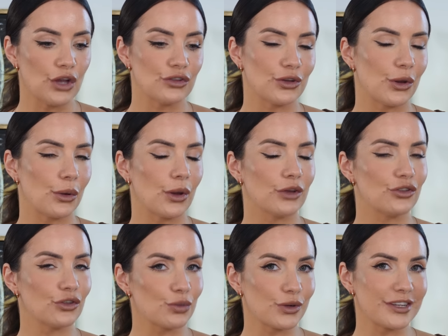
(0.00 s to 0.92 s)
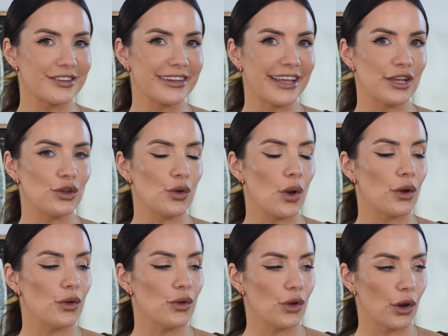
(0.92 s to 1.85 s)
So I just wanted to let
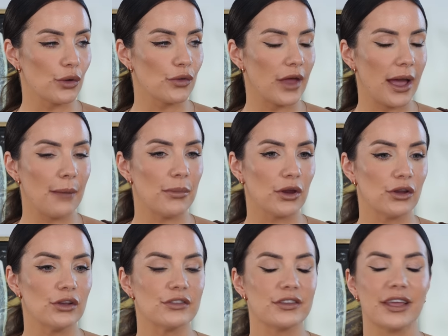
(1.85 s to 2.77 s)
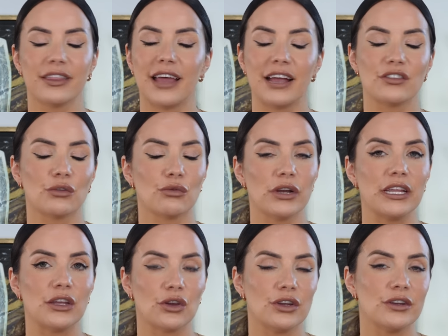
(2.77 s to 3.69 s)
you know that, because that's a
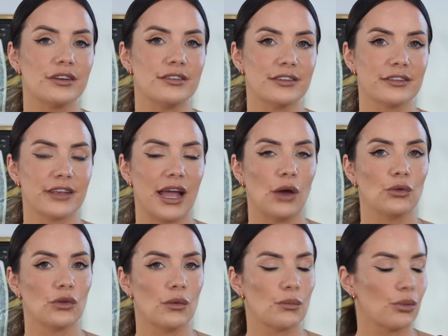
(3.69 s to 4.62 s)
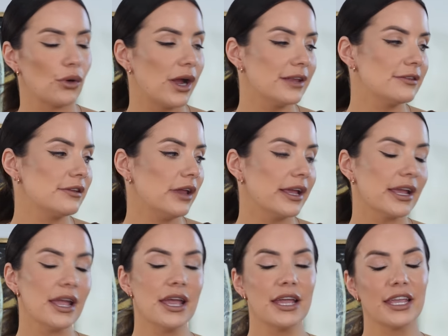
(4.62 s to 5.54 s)
really good discount on brands like